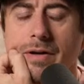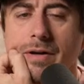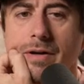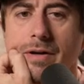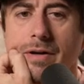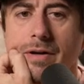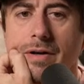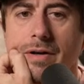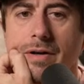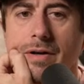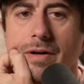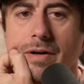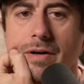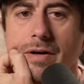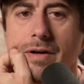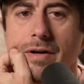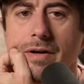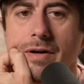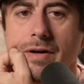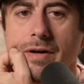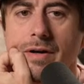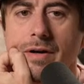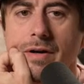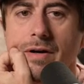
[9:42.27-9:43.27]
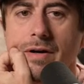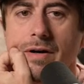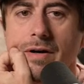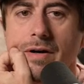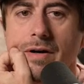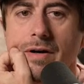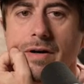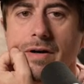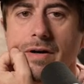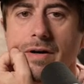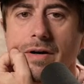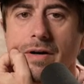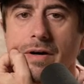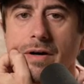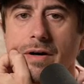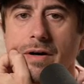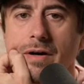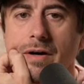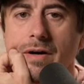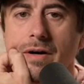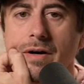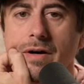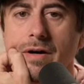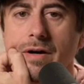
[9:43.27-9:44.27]

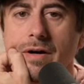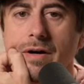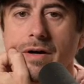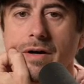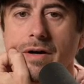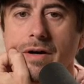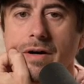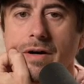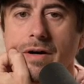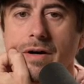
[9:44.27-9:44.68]
[no speech]